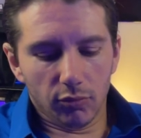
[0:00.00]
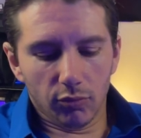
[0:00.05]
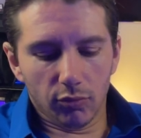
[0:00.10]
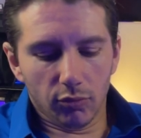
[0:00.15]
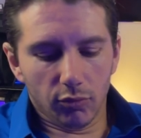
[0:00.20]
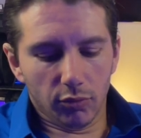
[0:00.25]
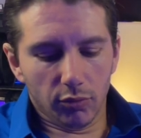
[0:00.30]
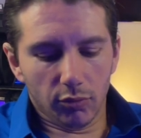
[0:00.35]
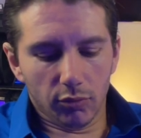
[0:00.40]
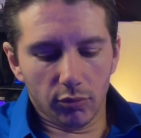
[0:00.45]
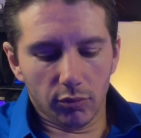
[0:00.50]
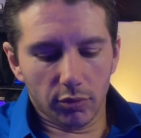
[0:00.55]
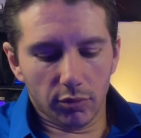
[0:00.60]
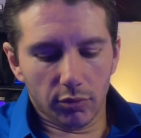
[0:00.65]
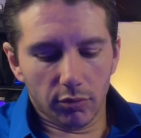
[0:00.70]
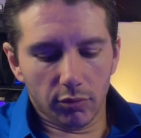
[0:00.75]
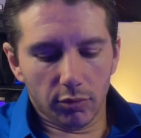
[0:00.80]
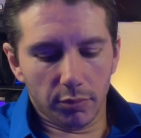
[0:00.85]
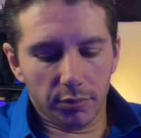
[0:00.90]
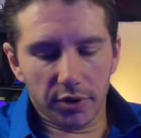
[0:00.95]

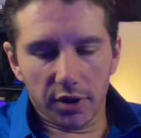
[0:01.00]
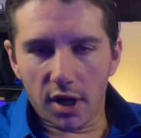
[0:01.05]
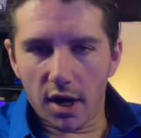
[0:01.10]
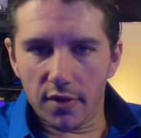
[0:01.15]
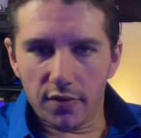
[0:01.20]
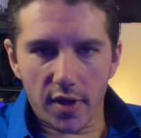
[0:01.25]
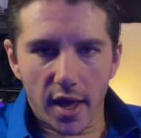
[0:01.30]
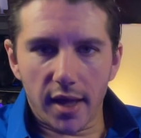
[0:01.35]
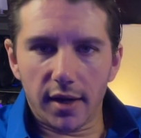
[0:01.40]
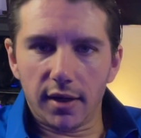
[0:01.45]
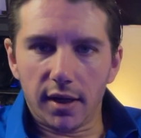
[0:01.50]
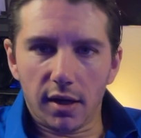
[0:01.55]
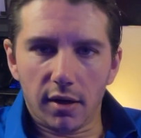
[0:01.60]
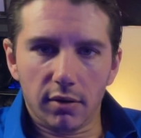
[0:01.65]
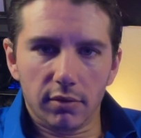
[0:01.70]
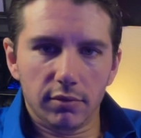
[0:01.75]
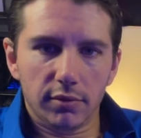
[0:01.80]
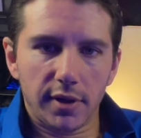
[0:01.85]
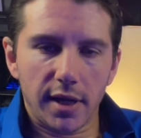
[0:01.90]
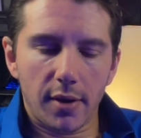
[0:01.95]
We're beyond that now.
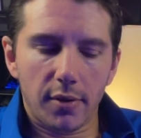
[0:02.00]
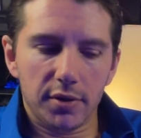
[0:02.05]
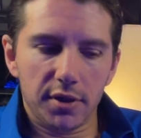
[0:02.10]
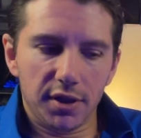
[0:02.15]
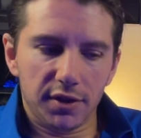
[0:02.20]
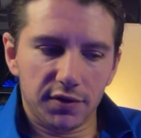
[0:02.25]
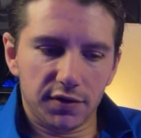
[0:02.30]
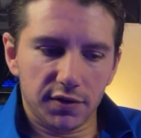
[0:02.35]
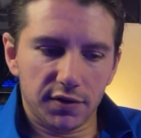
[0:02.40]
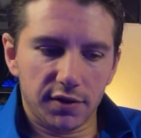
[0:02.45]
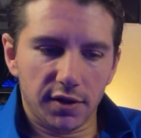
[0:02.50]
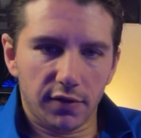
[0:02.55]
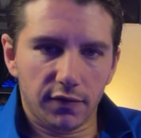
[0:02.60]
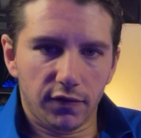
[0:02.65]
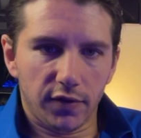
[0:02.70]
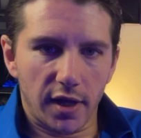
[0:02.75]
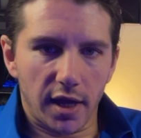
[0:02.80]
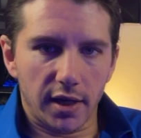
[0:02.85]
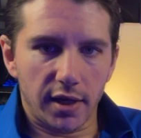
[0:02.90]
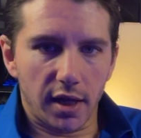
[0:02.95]
Now it needs to sit
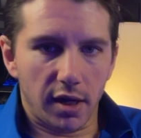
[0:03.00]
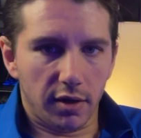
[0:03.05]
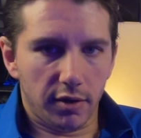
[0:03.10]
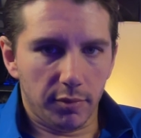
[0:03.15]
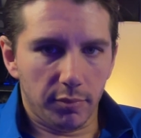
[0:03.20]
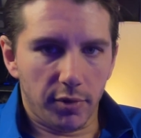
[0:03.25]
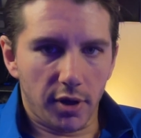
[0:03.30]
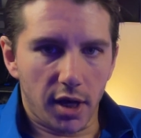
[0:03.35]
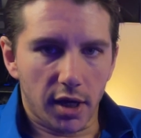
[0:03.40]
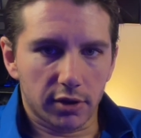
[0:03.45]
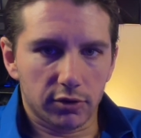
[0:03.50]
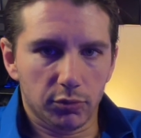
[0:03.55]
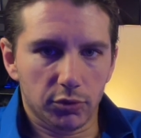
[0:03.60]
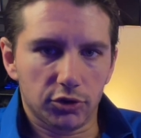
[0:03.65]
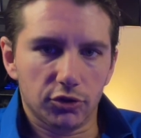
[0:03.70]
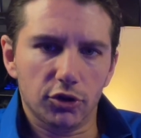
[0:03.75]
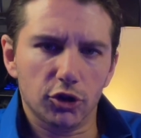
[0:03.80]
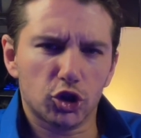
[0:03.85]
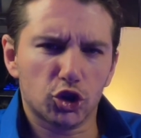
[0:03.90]
flat out of the box, which the